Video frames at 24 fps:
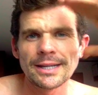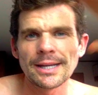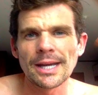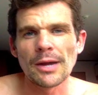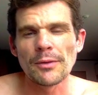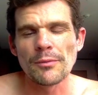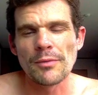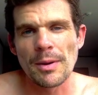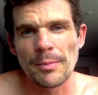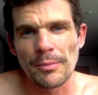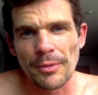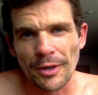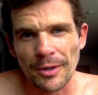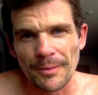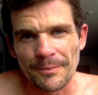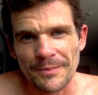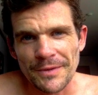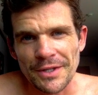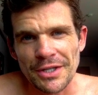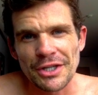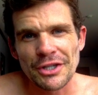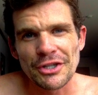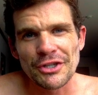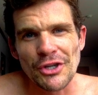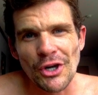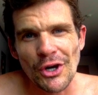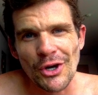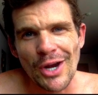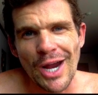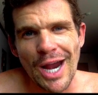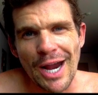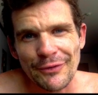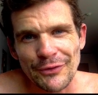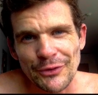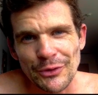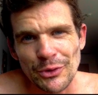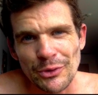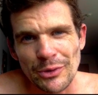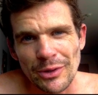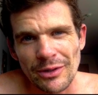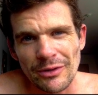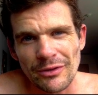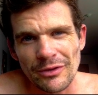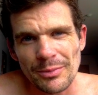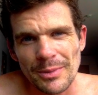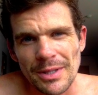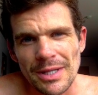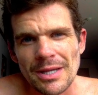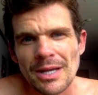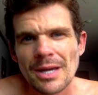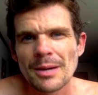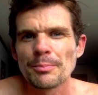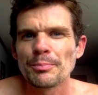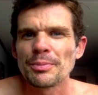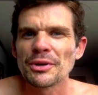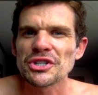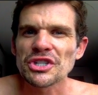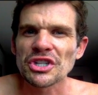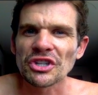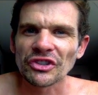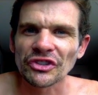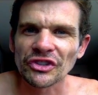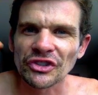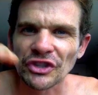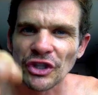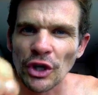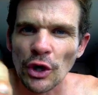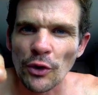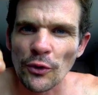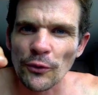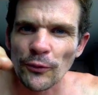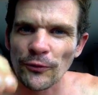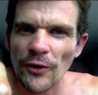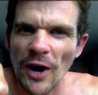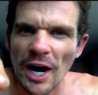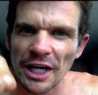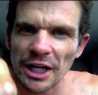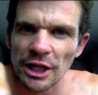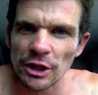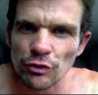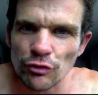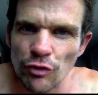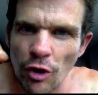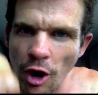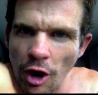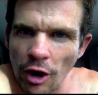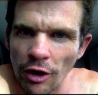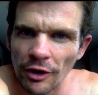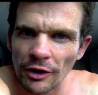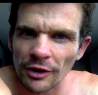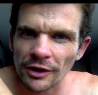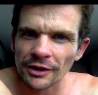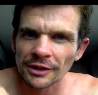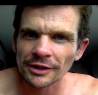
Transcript: And remember, you don't have to agree with me, but you're still fucking wrong.